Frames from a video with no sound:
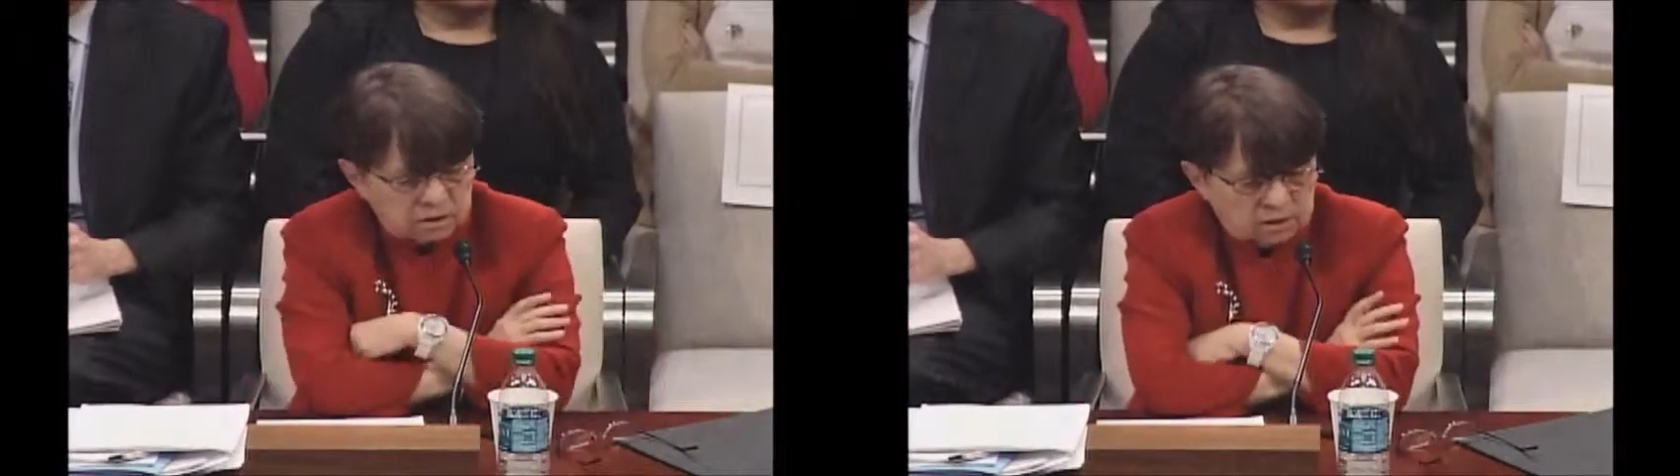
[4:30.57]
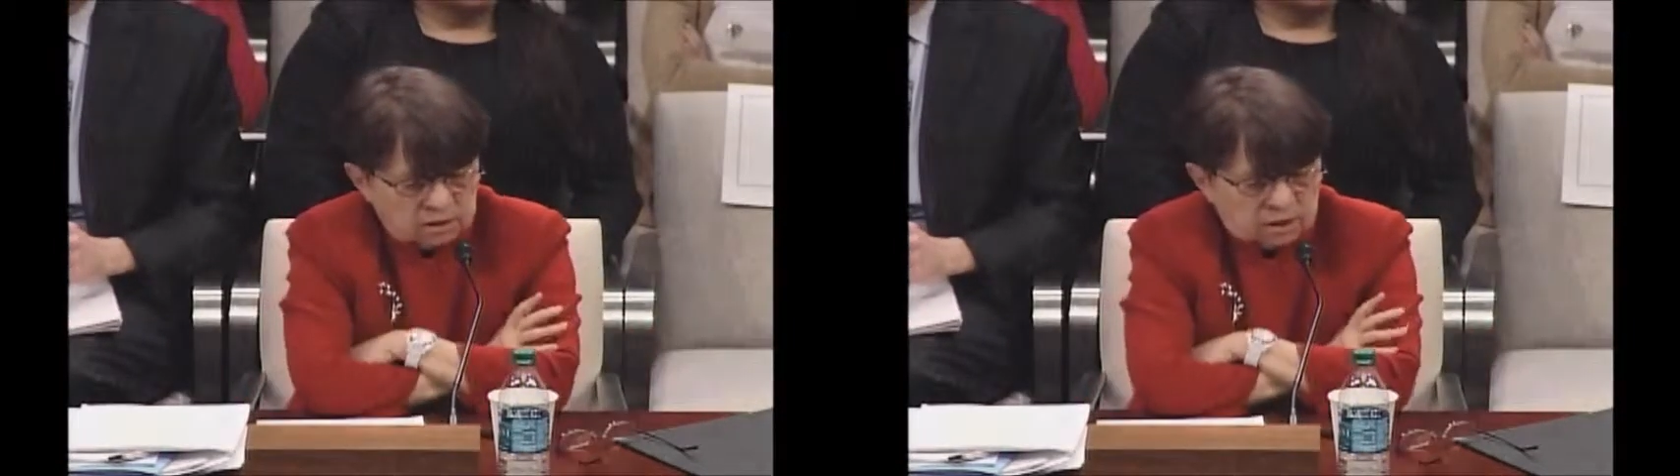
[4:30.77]

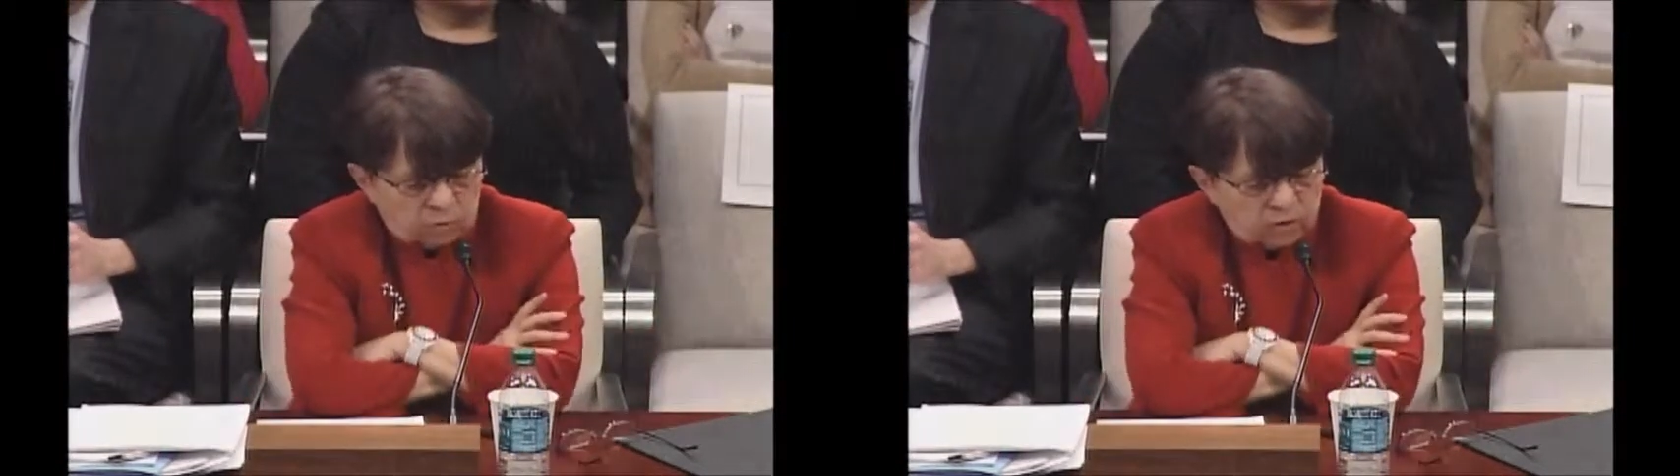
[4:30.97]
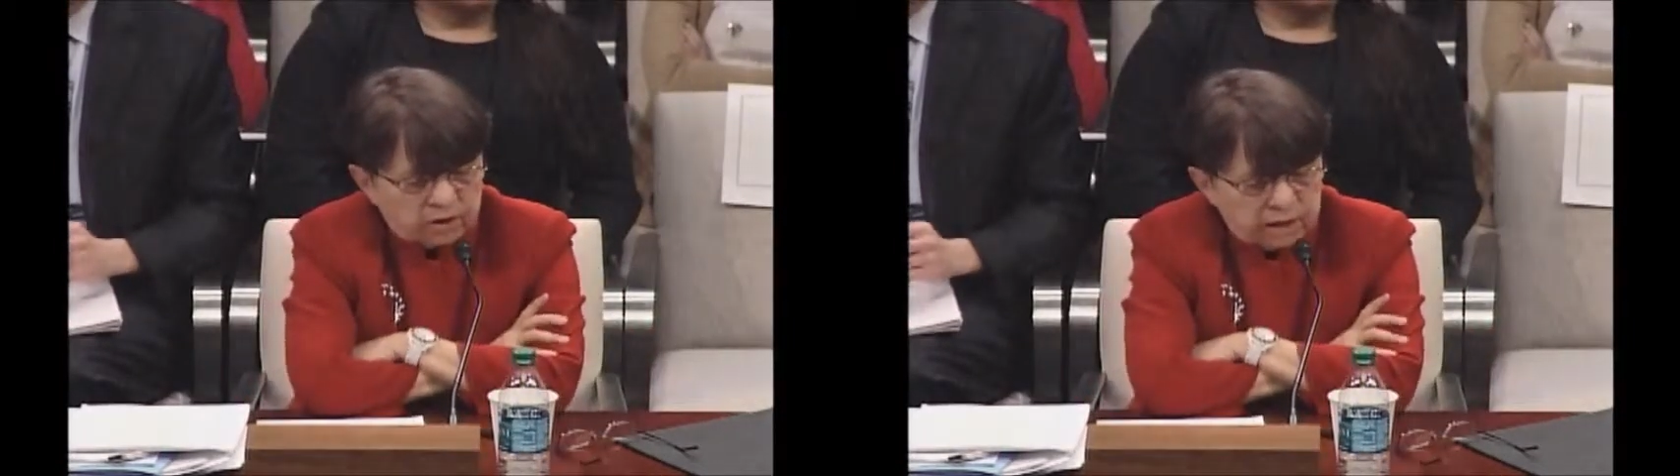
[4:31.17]
you know,
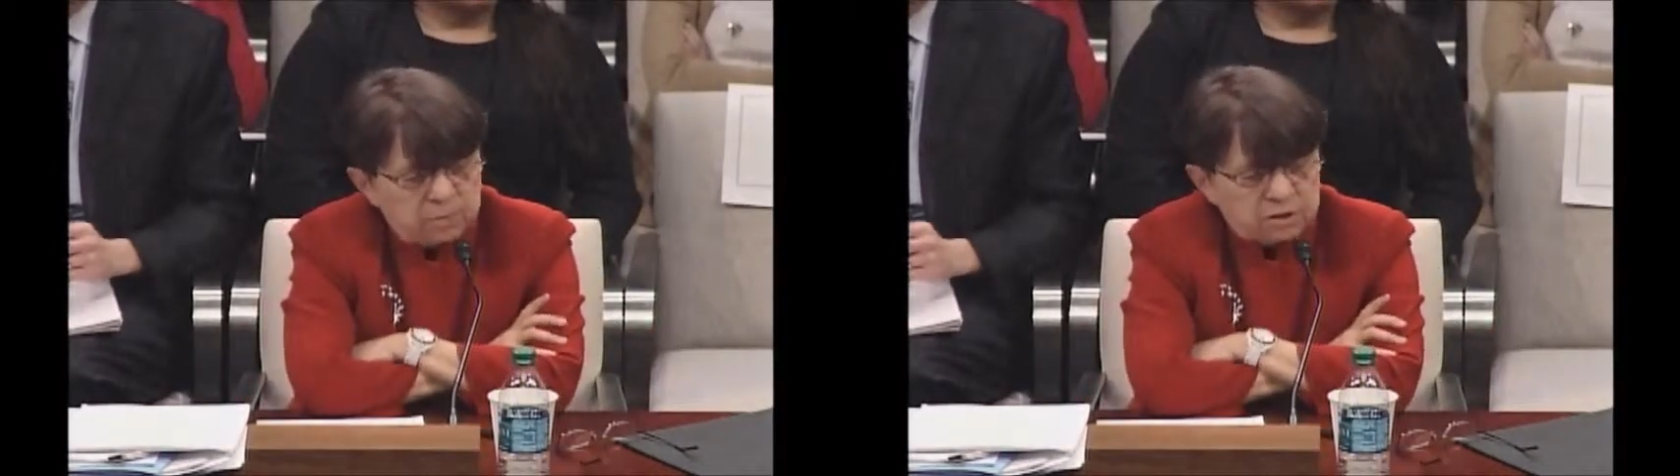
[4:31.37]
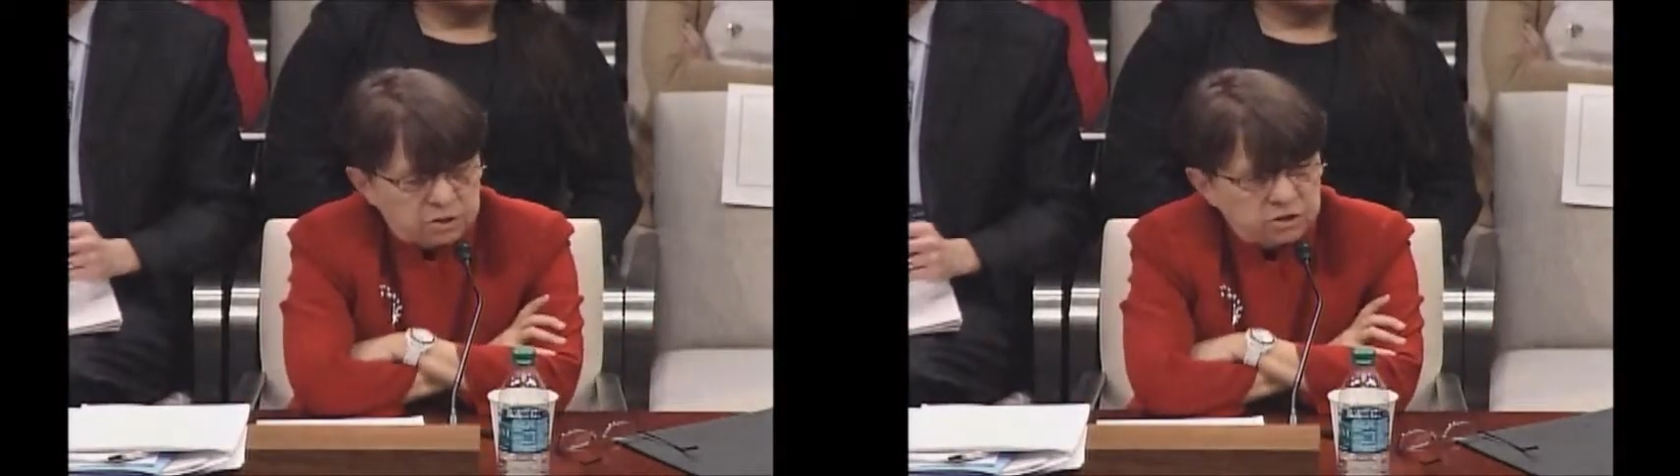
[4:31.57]
we are in a
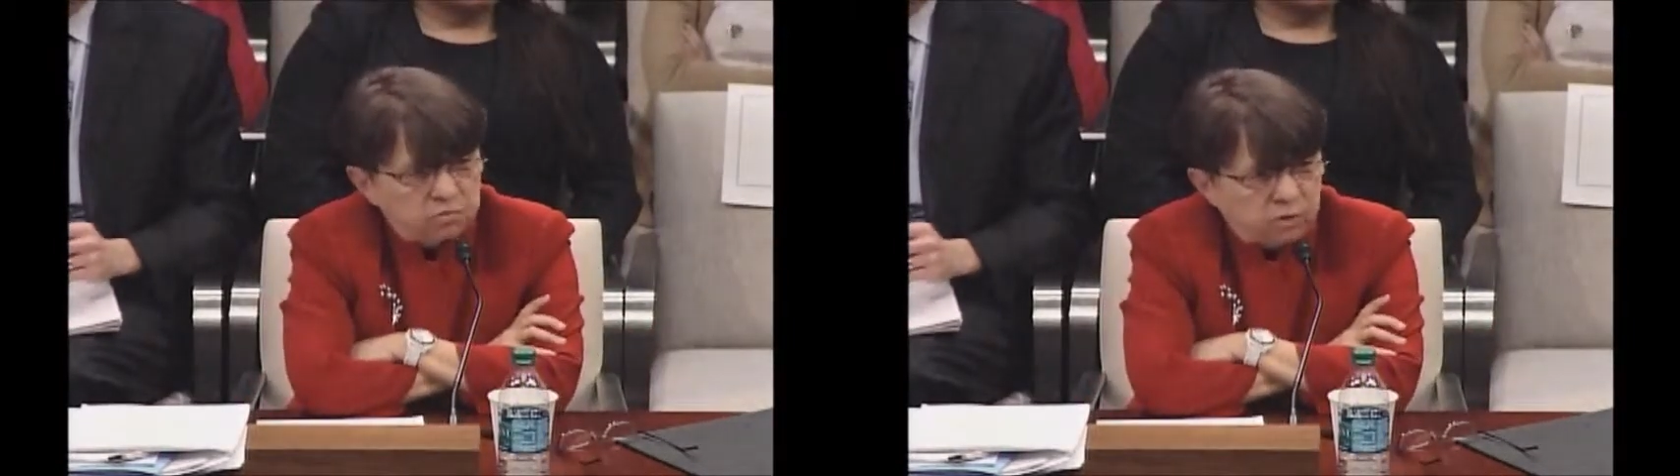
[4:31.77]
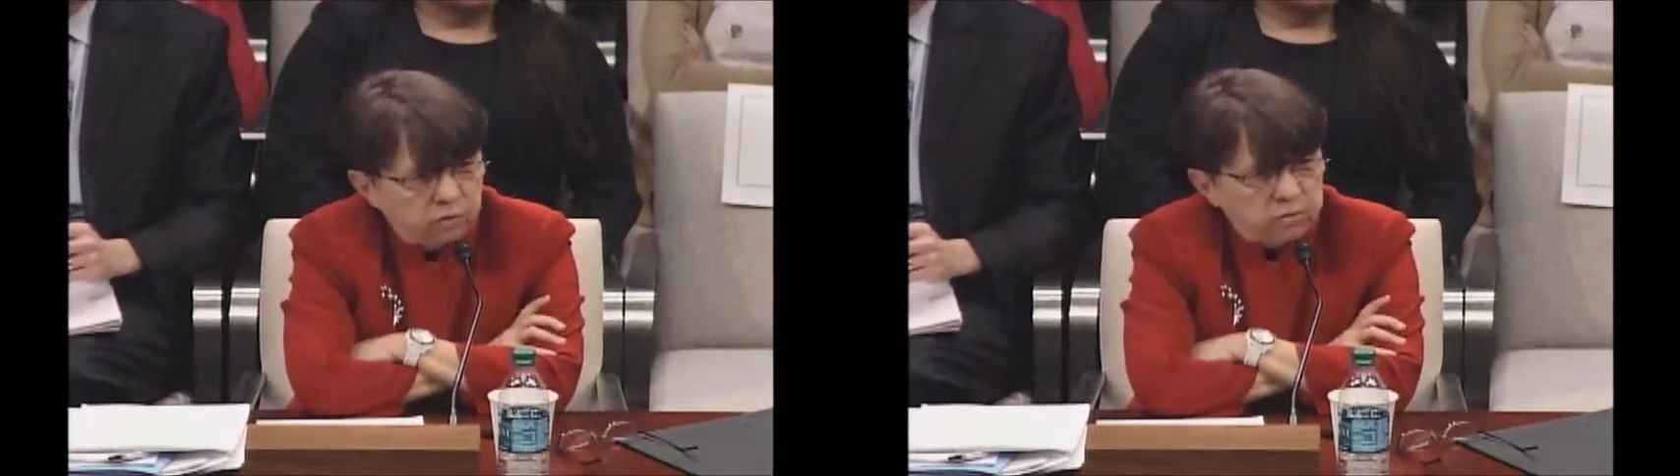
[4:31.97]
position
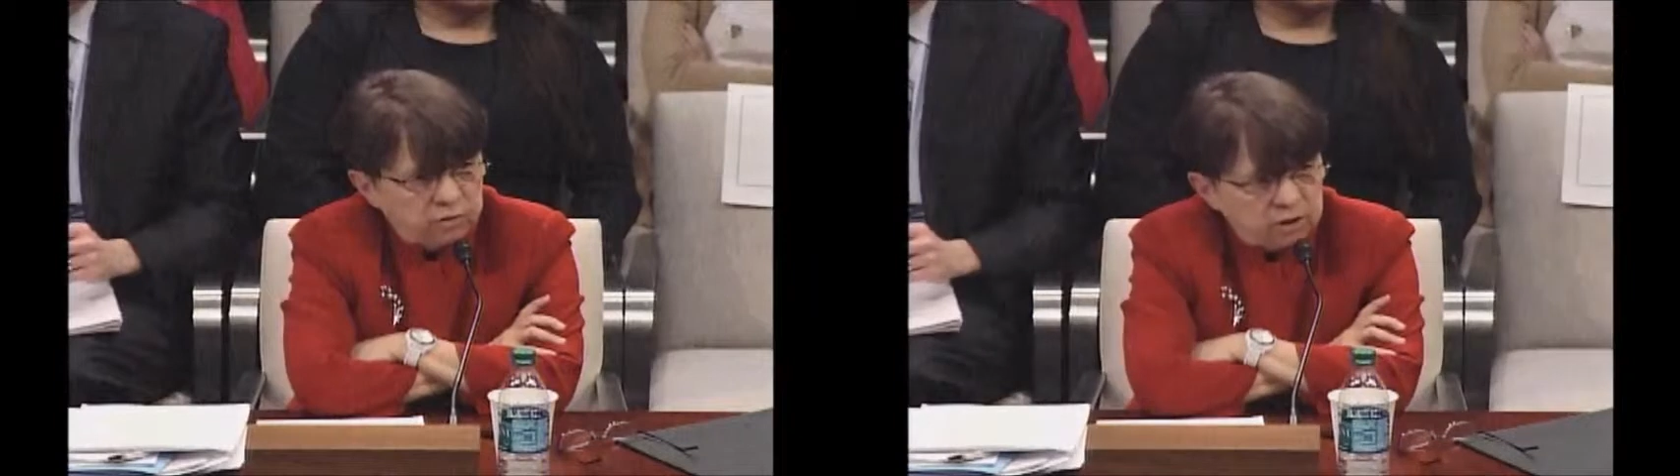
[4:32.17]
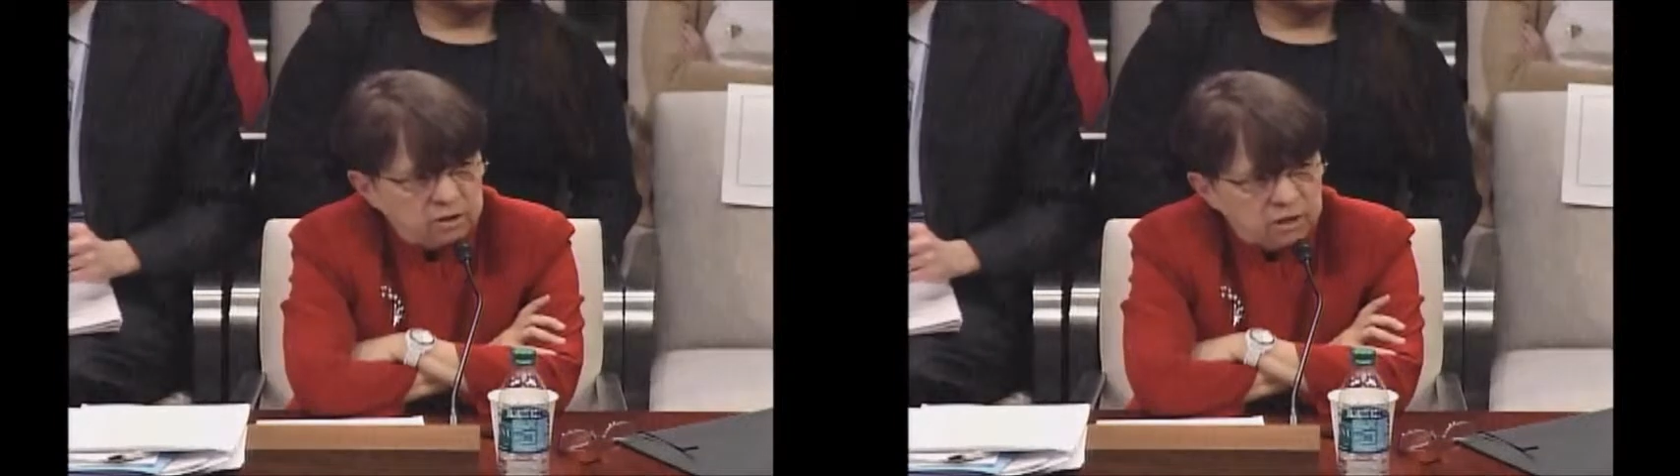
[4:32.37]
where we
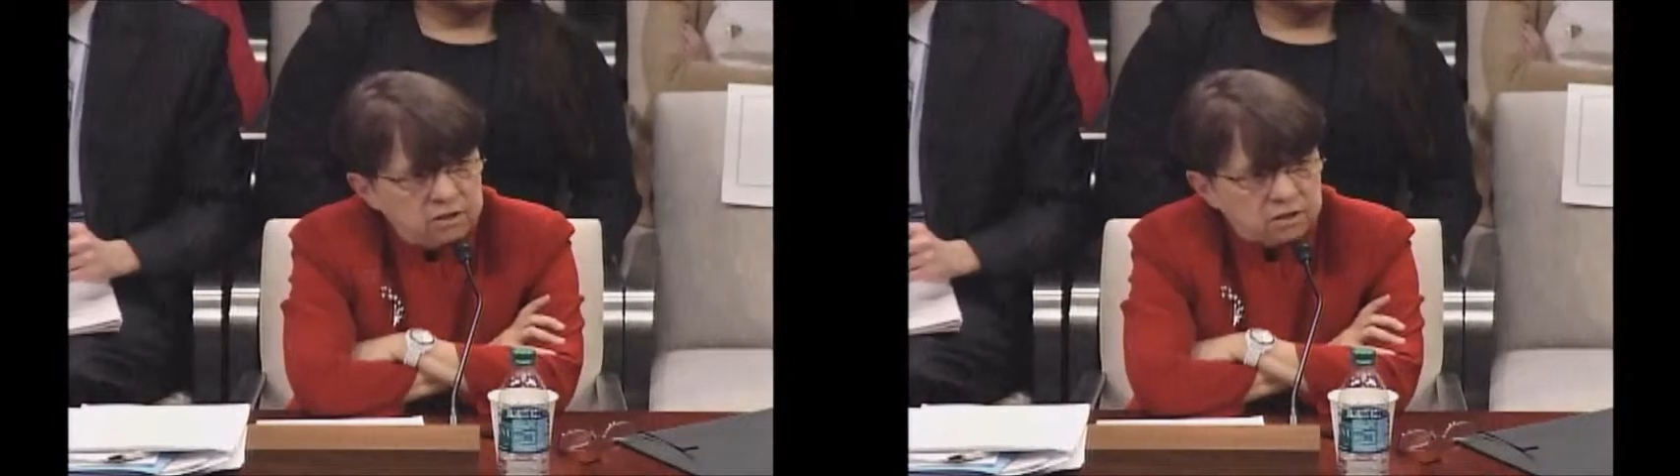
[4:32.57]
really need